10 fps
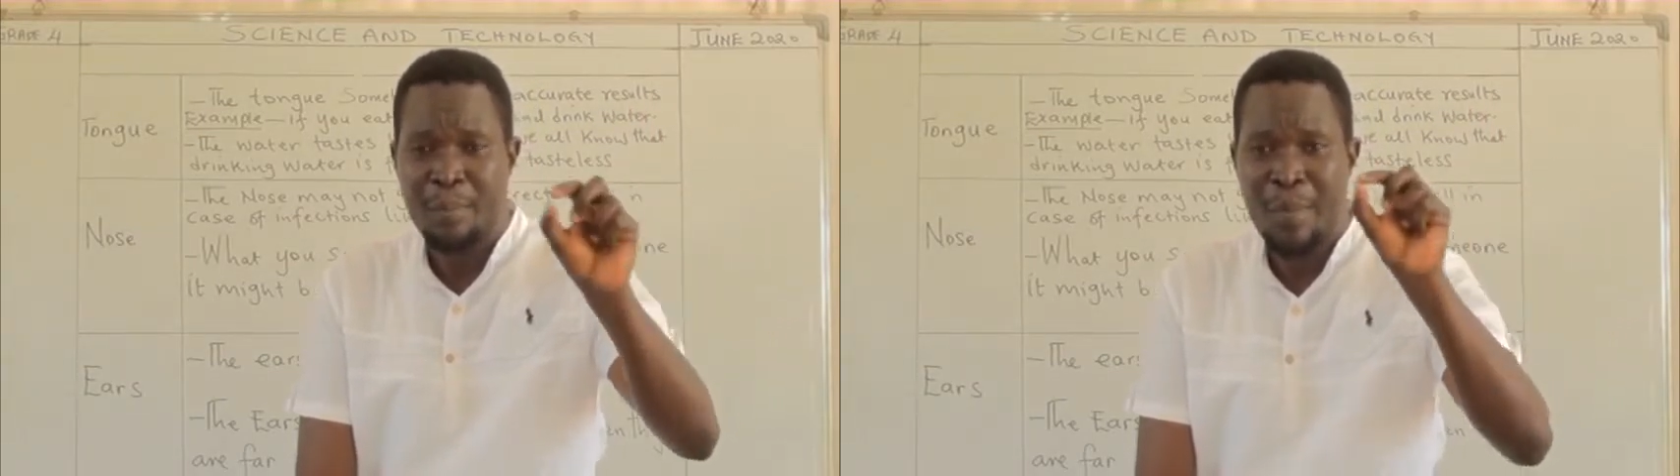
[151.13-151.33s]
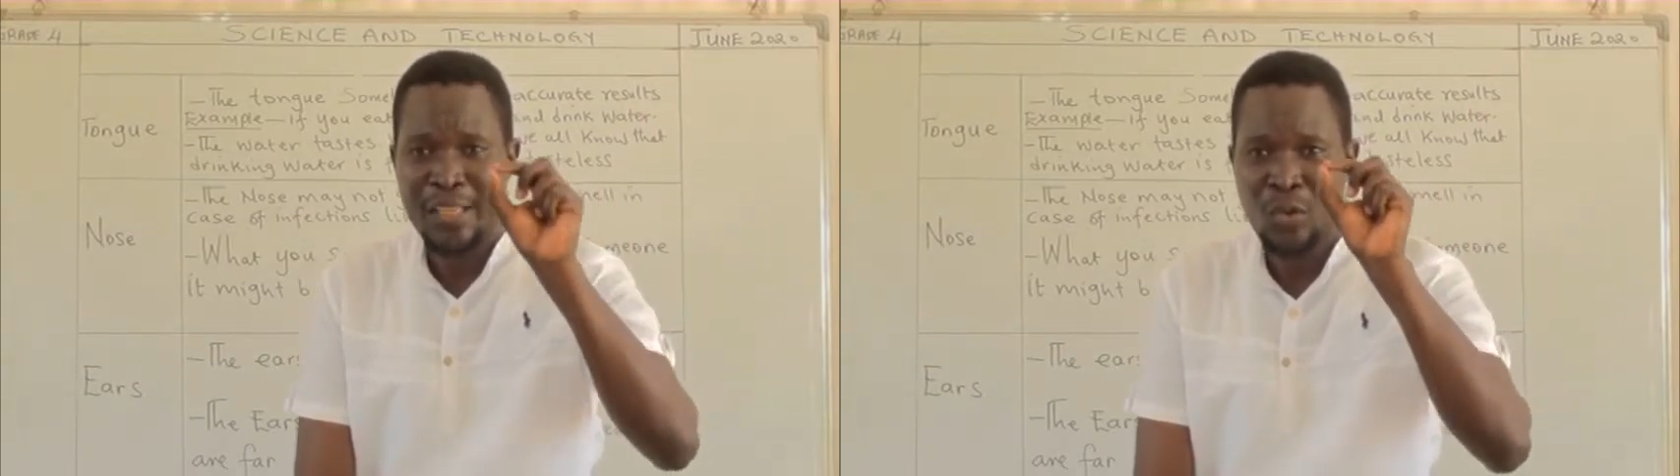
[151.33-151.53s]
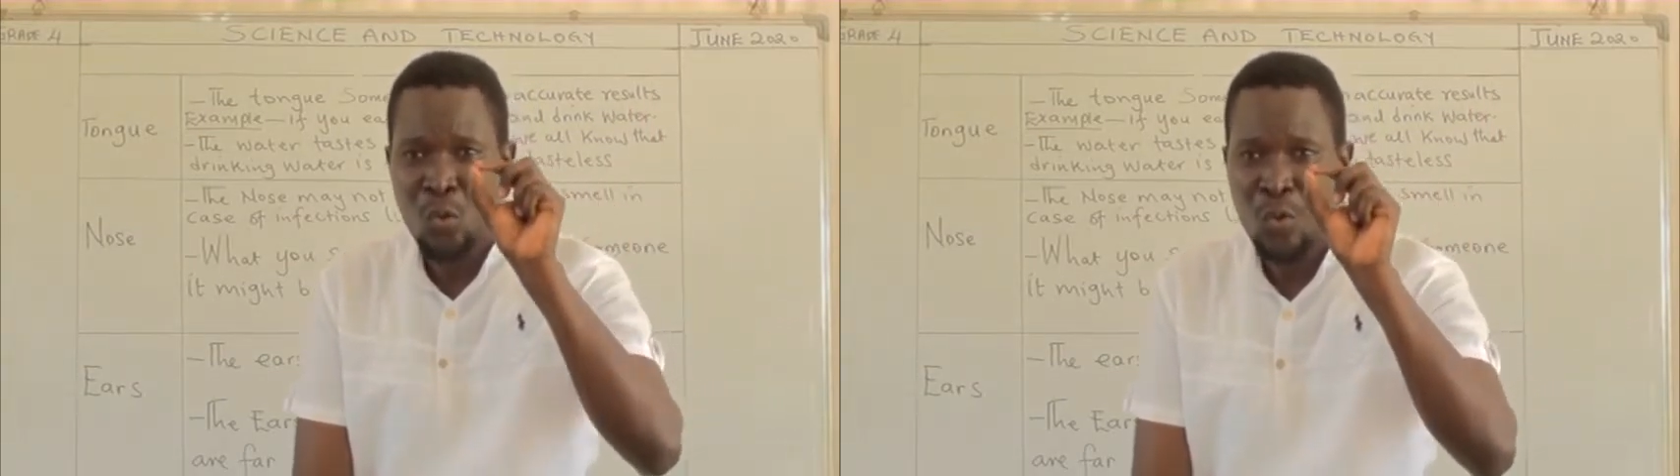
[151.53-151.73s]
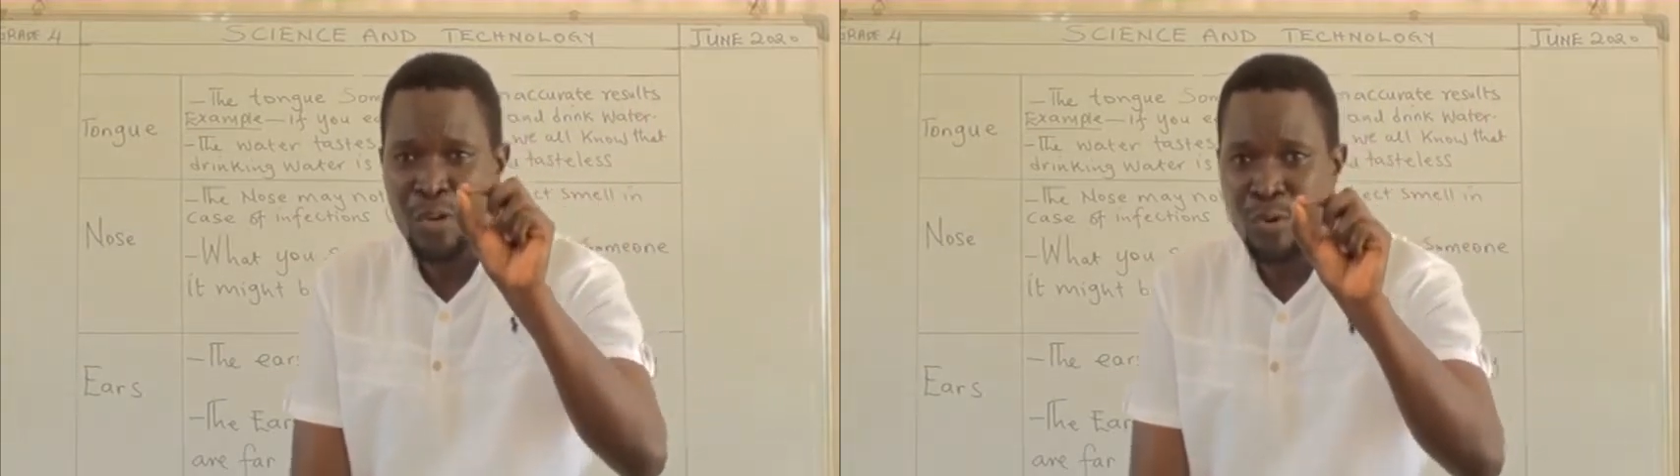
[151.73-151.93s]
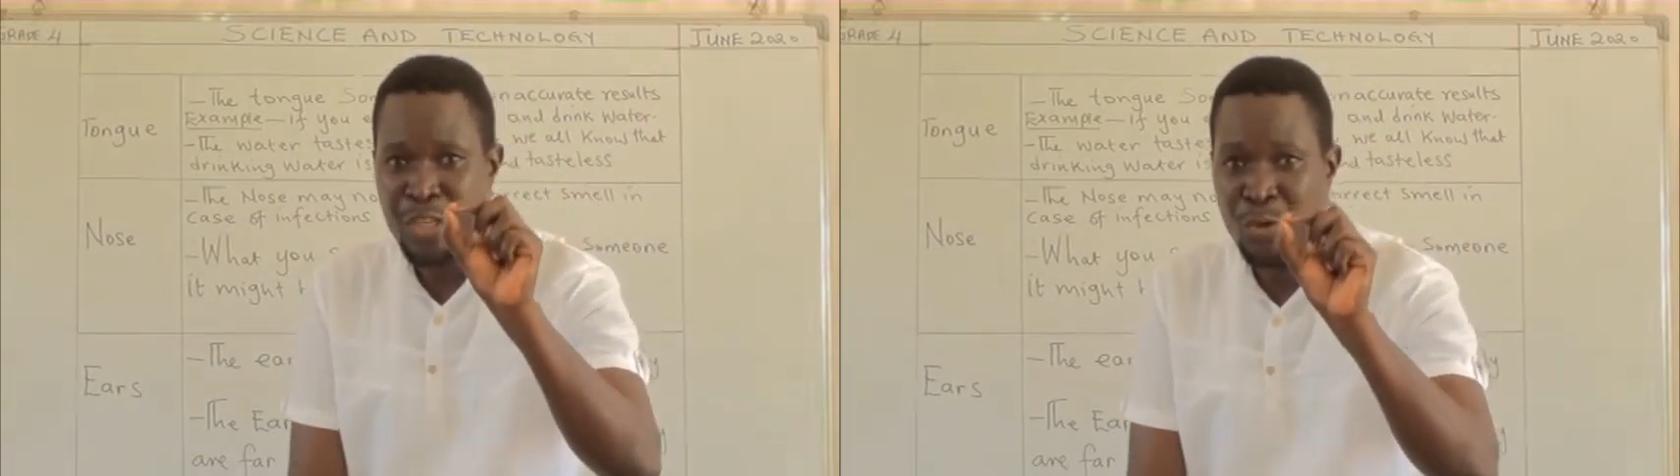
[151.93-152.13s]
But
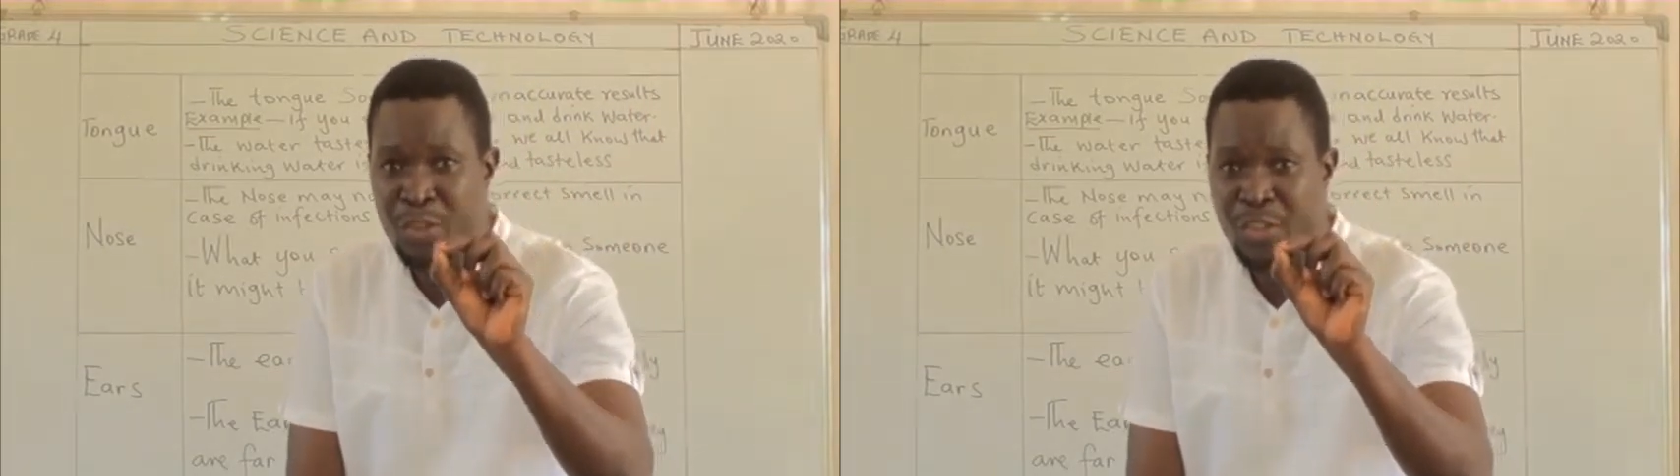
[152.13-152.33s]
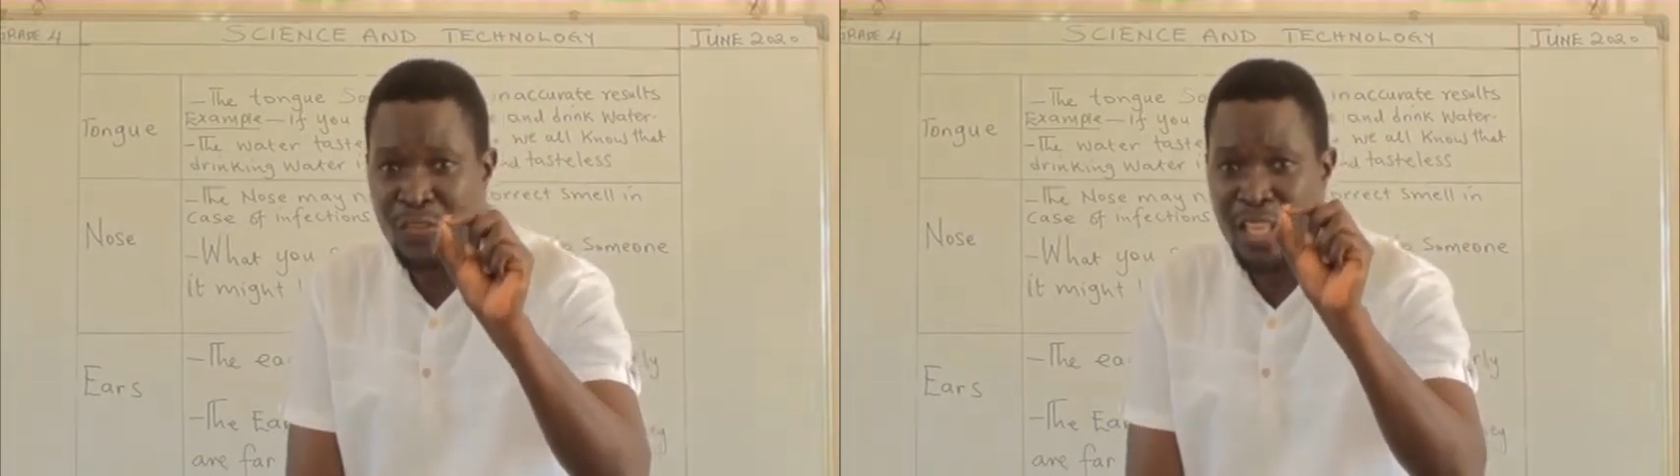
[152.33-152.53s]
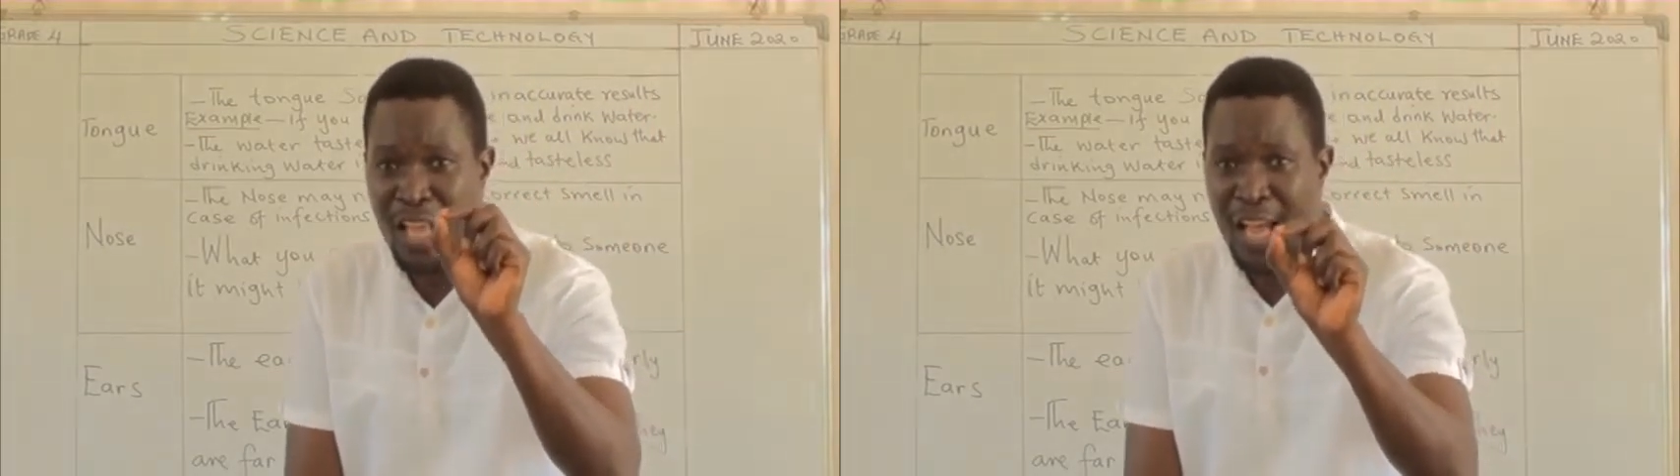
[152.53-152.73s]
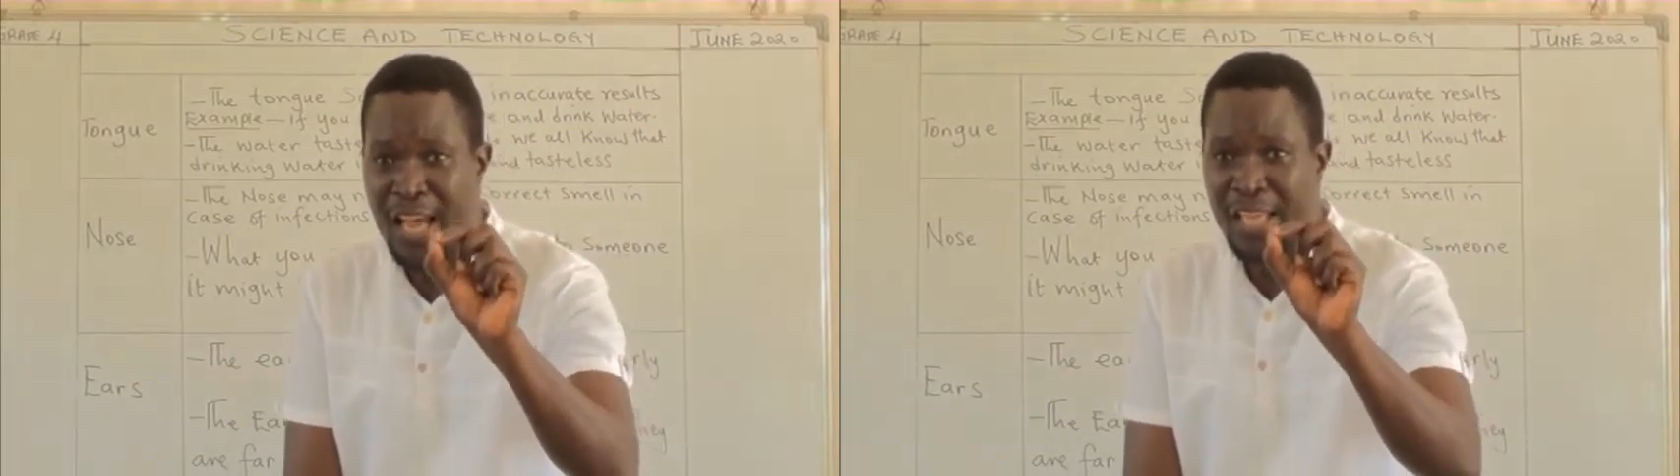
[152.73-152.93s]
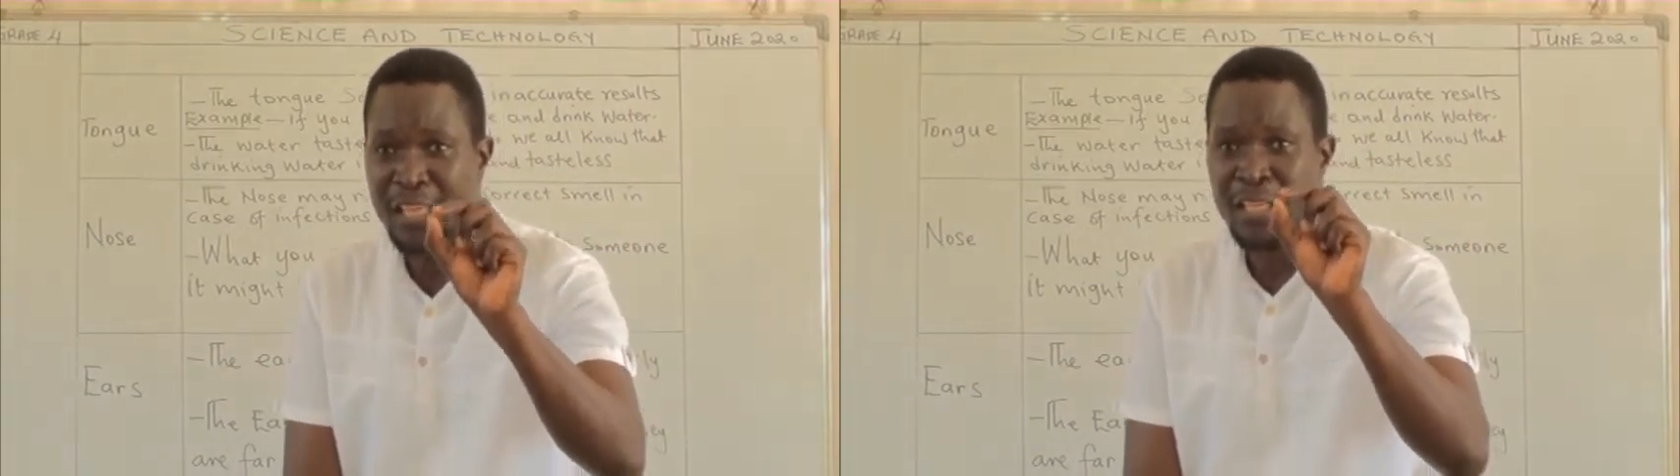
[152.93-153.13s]
when we use the
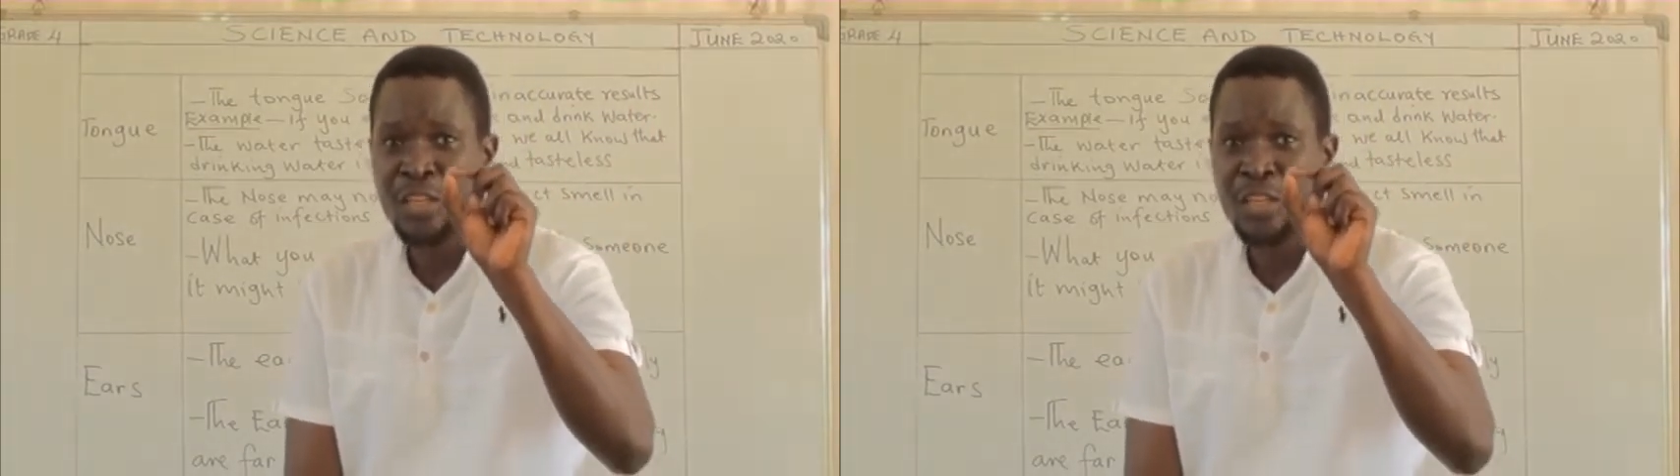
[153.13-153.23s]
eye